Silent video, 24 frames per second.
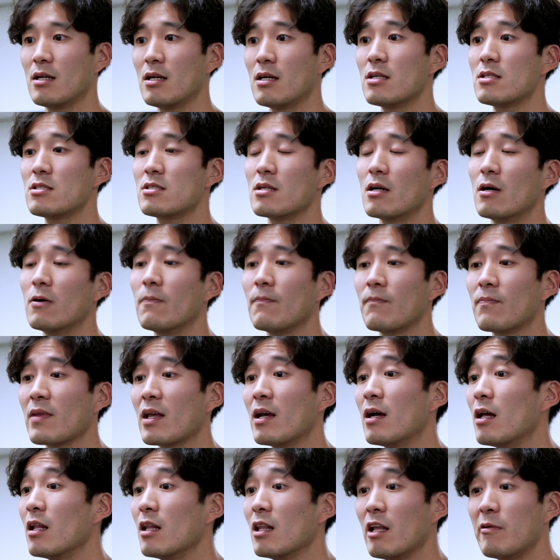So
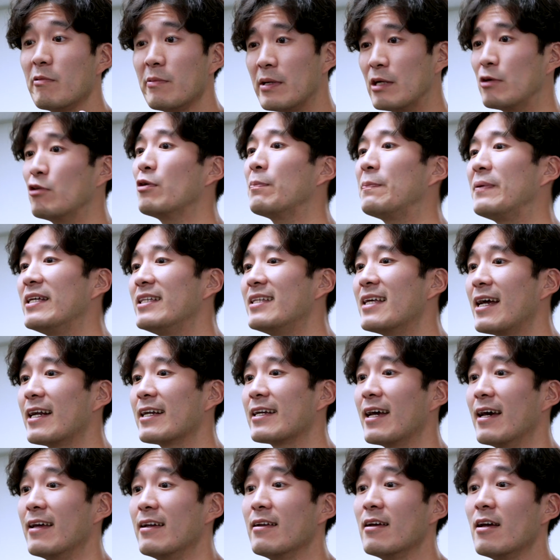let me repeat that
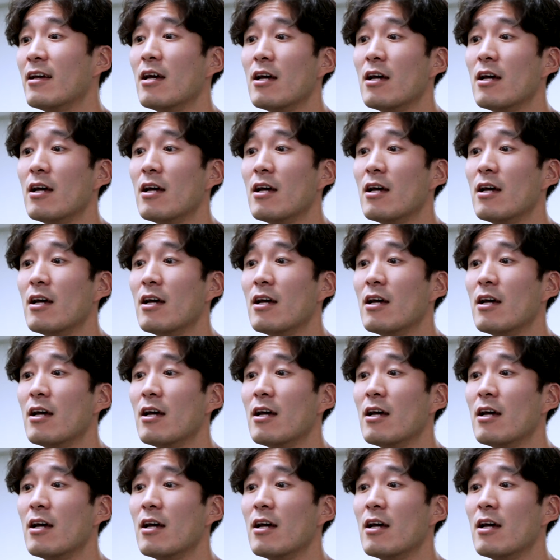again.